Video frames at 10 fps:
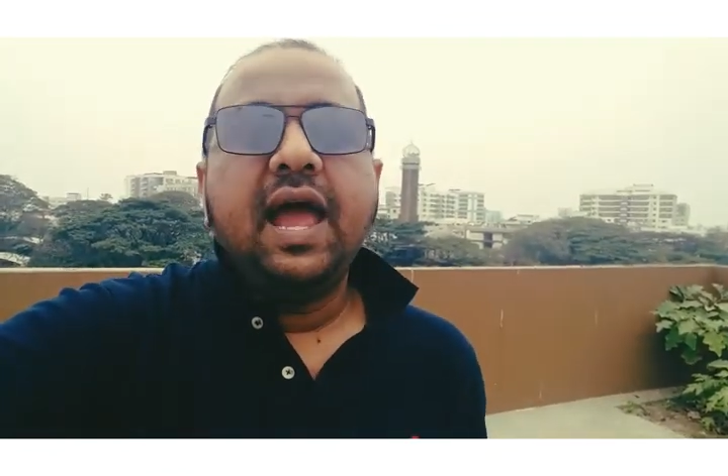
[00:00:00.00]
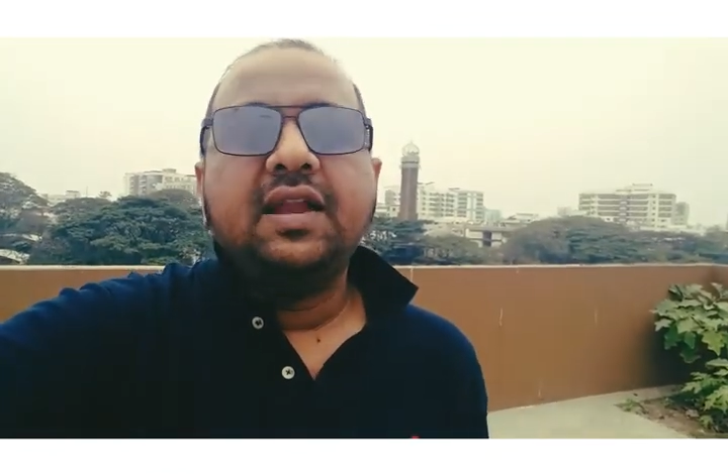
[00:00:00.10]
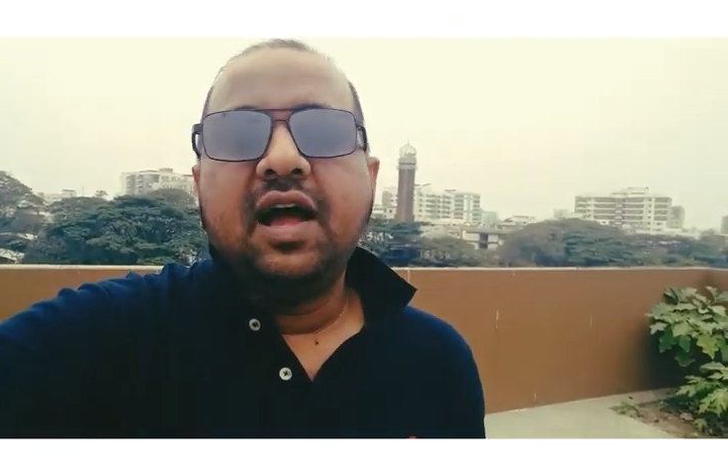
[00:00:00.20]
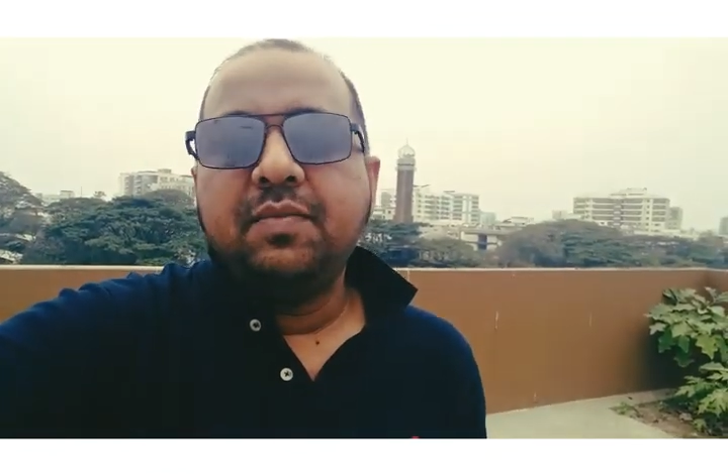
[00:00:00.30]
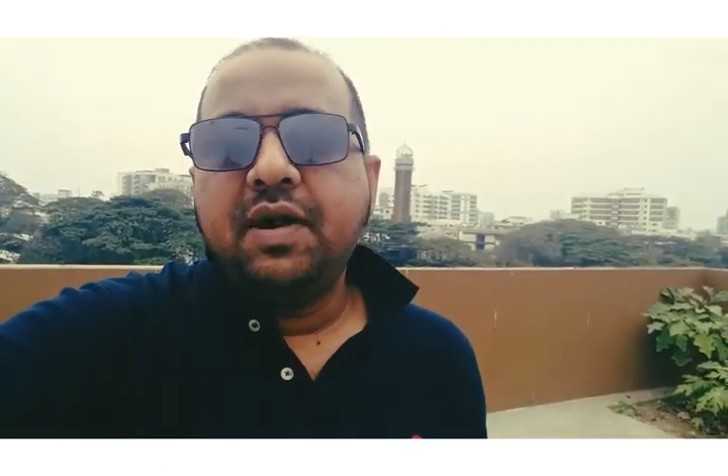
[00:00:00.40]

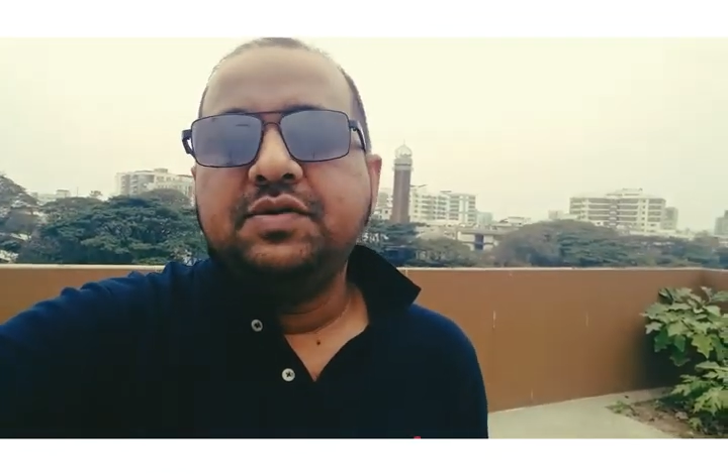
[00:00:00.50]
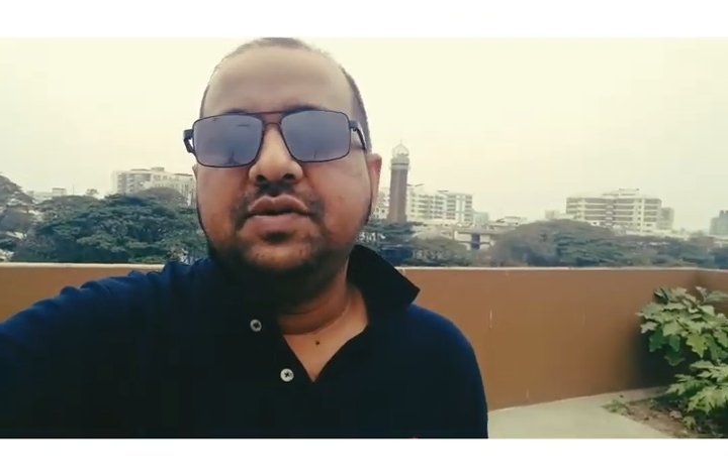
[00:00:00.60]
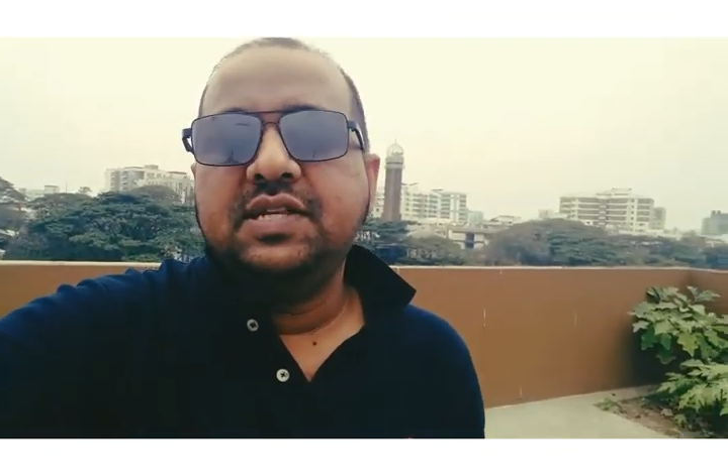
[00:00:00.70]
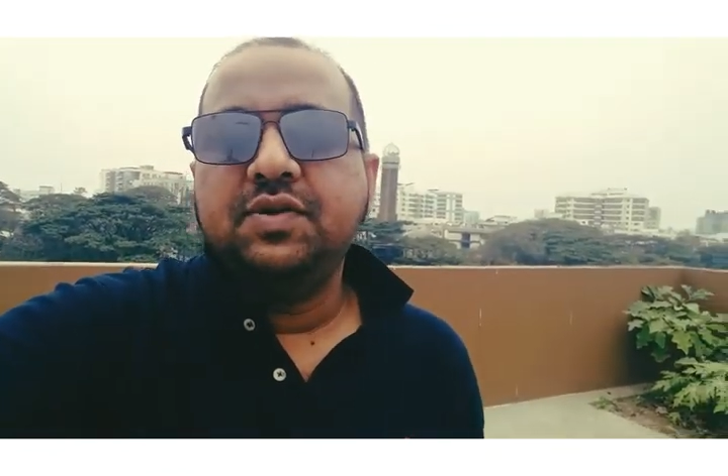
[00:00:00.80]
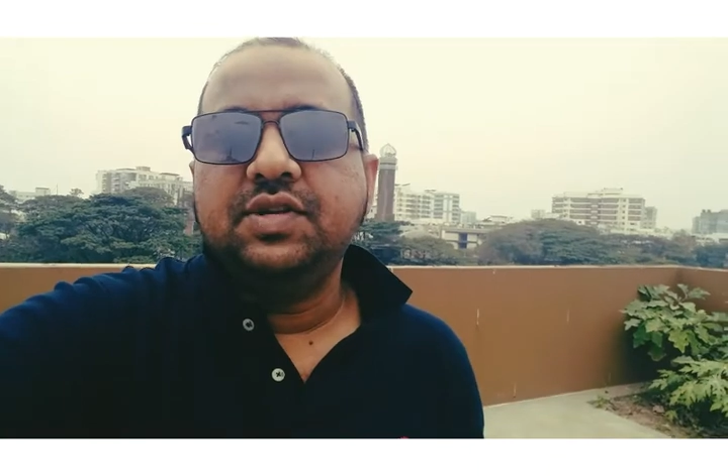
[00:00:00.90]
and come out
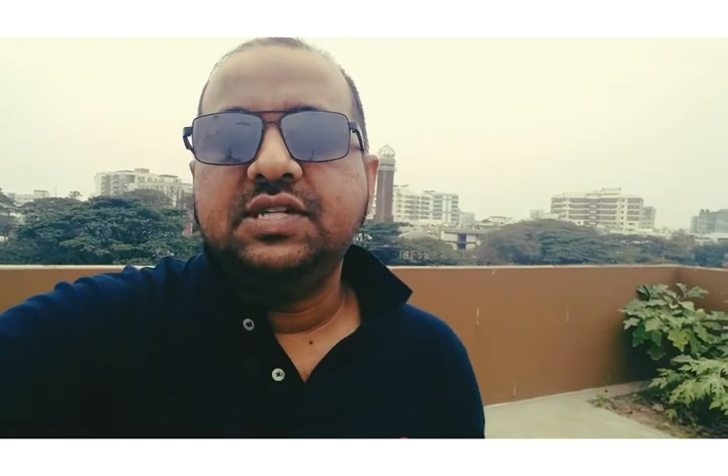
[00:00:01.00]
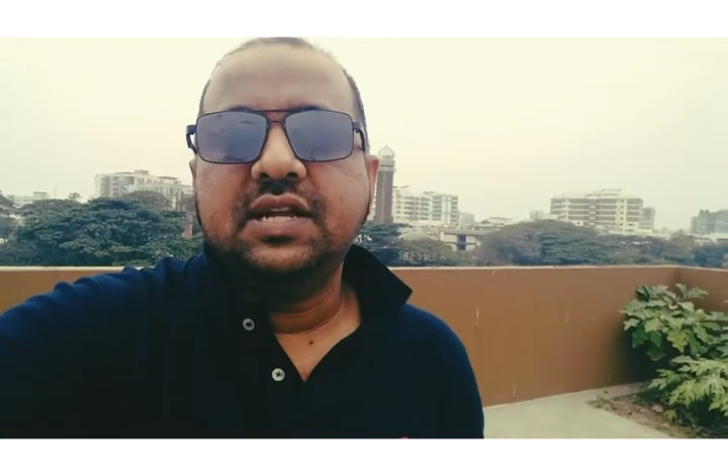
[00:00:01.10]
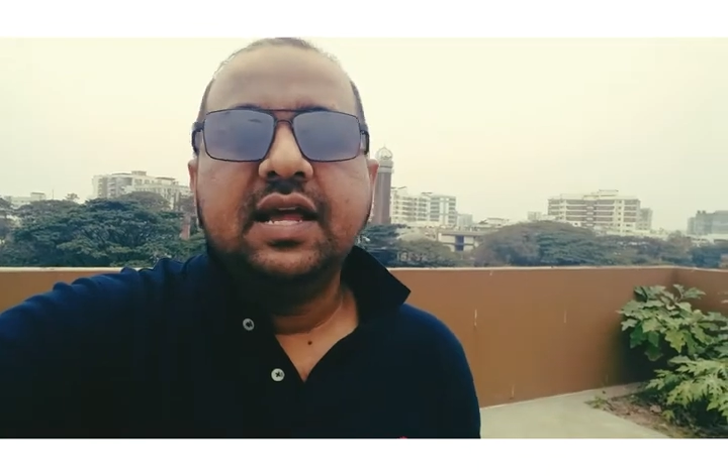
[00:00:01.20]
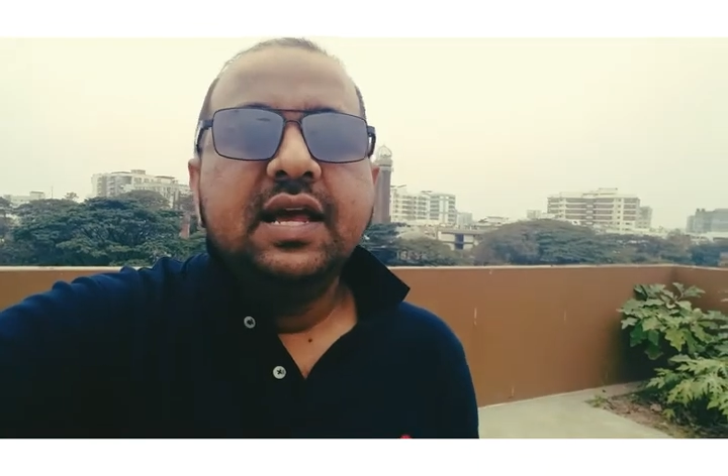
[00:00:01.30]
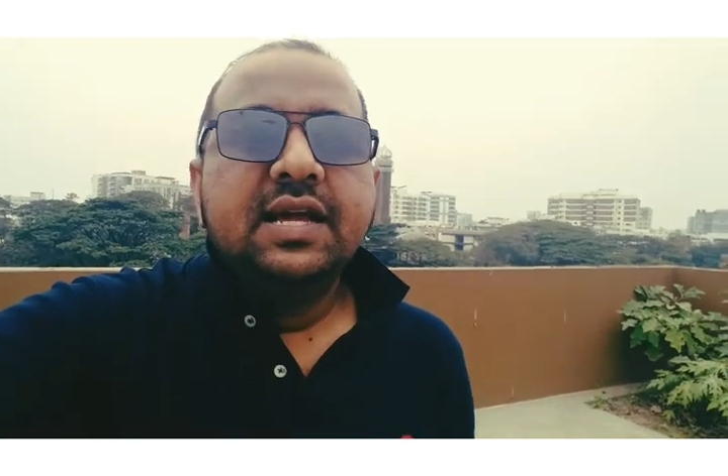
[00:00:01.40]
with a
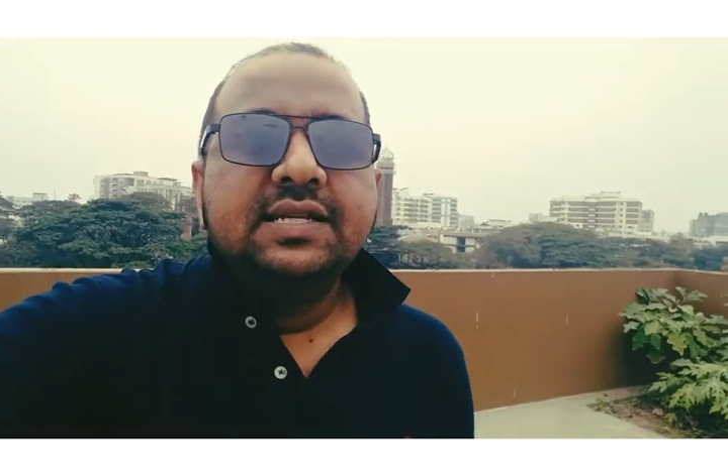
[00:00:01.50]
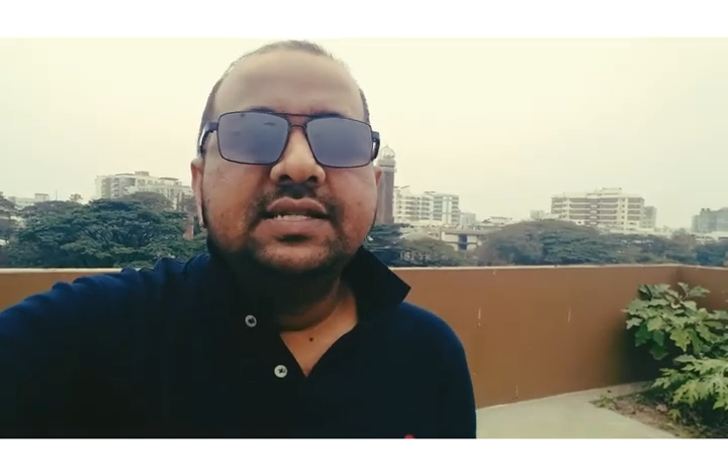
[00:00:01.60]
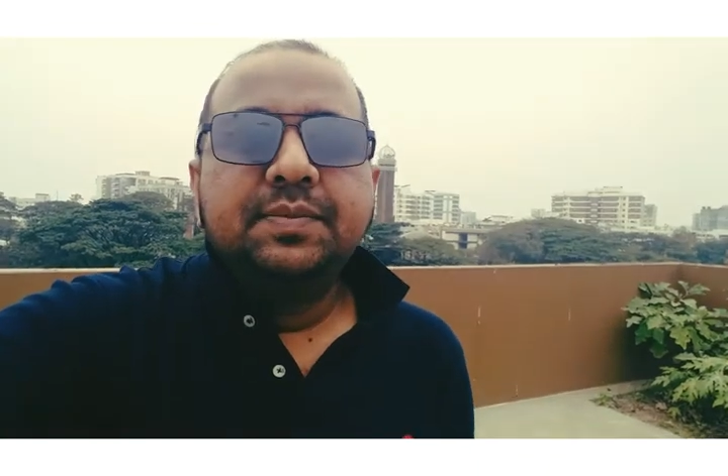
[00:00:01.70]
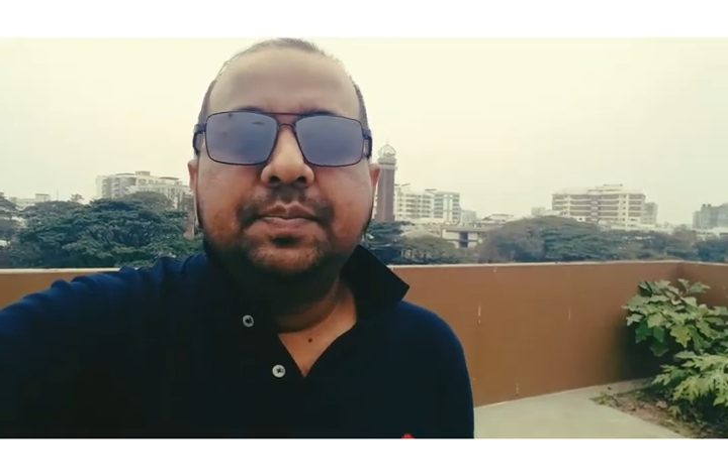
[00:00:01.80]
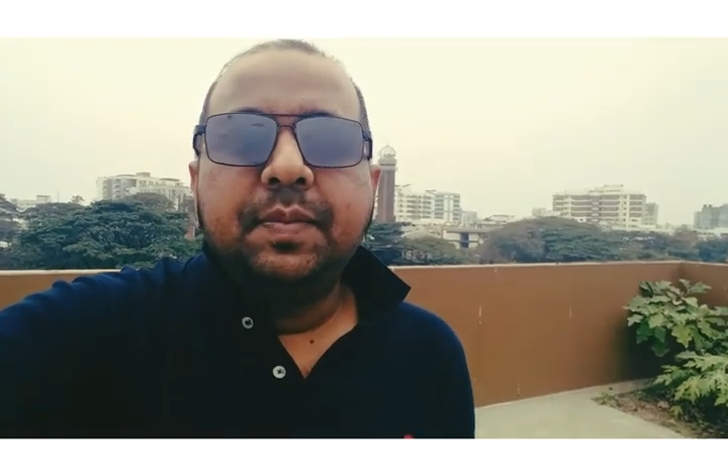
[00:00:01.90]
solution.
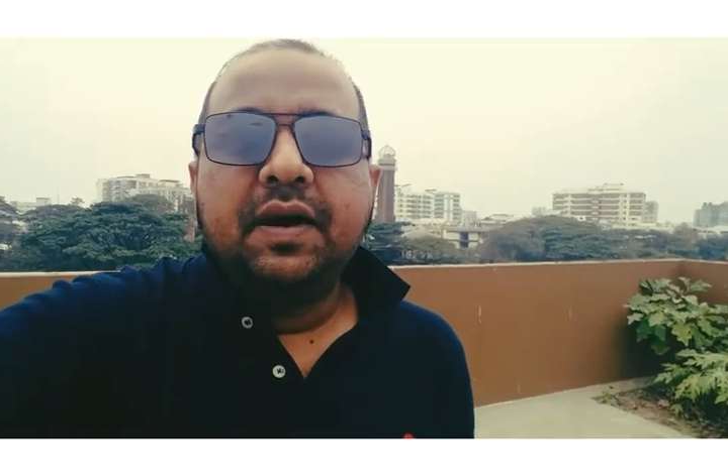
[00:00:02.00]
Sir,